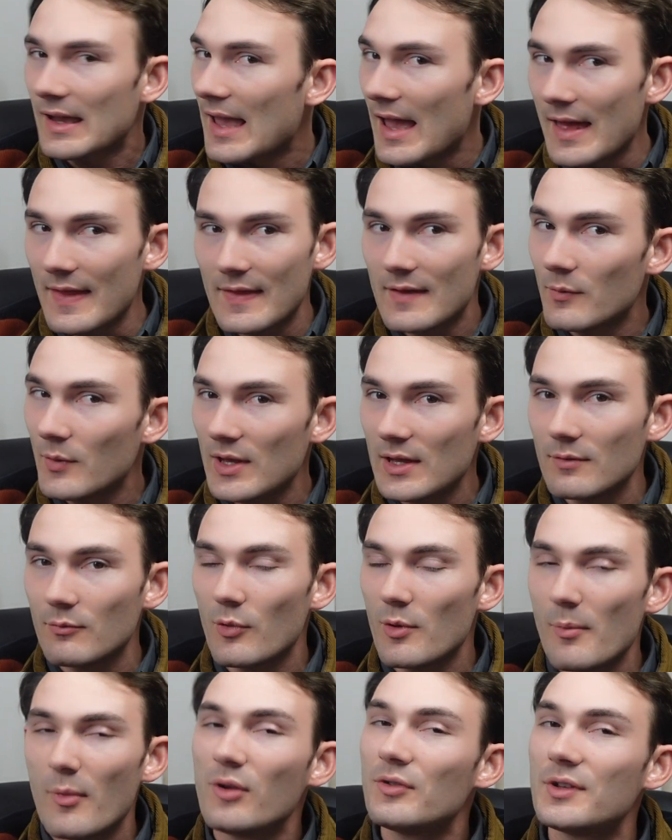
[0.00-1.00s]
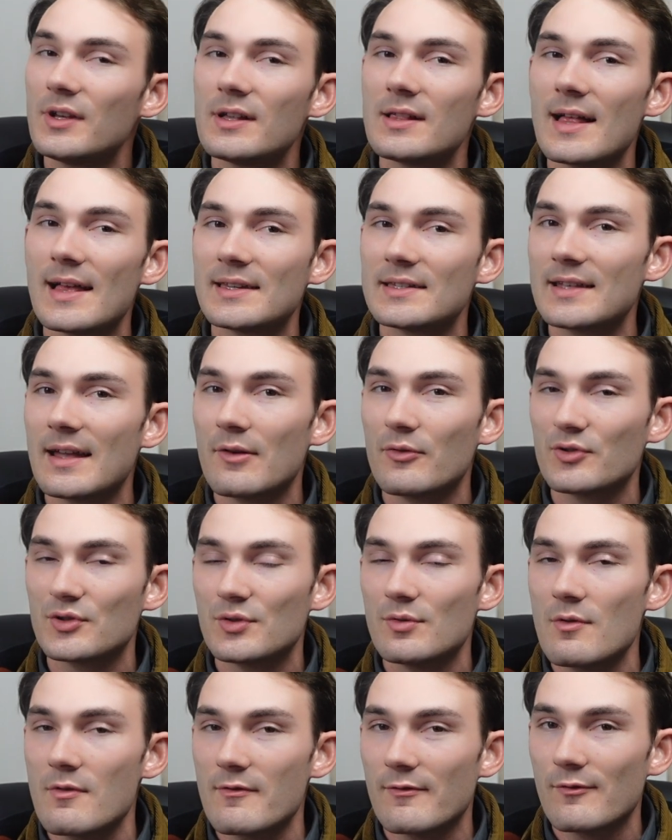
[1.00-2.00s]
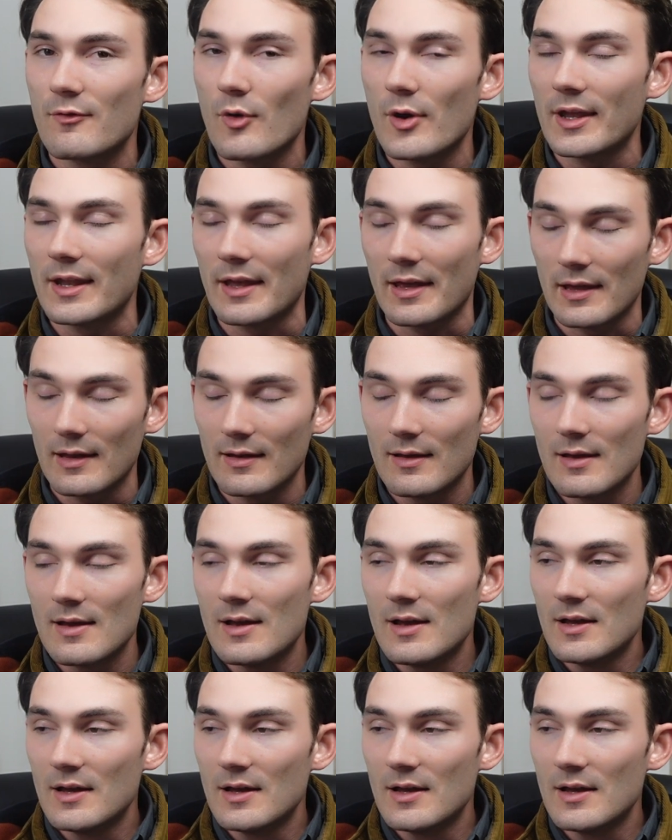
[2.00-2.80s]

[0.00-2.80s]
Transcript: again, that we, we multi-classed out to avoid it.